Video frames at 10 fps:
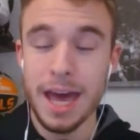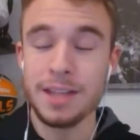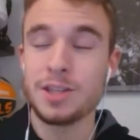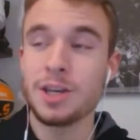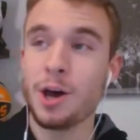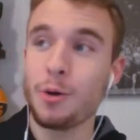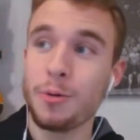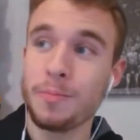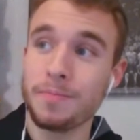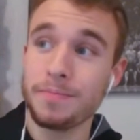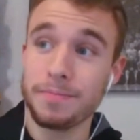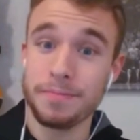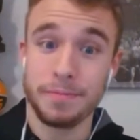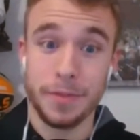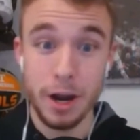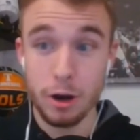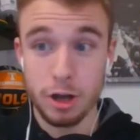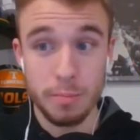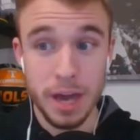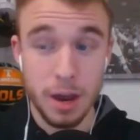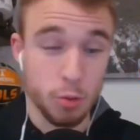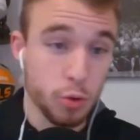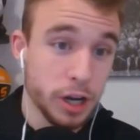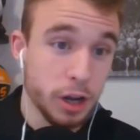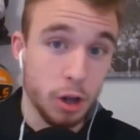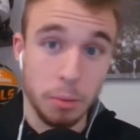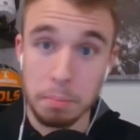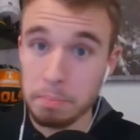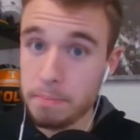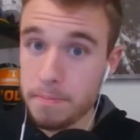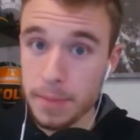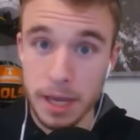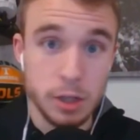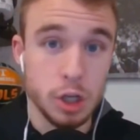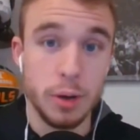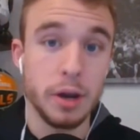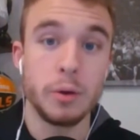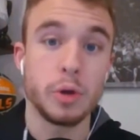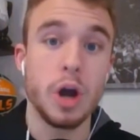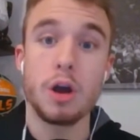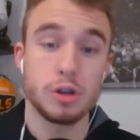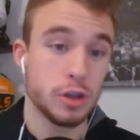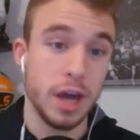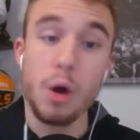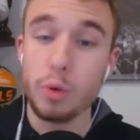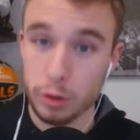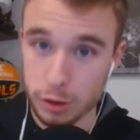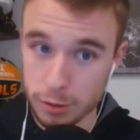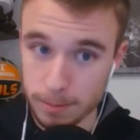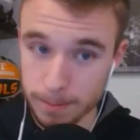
And so there could be a real issue here in regards to the owners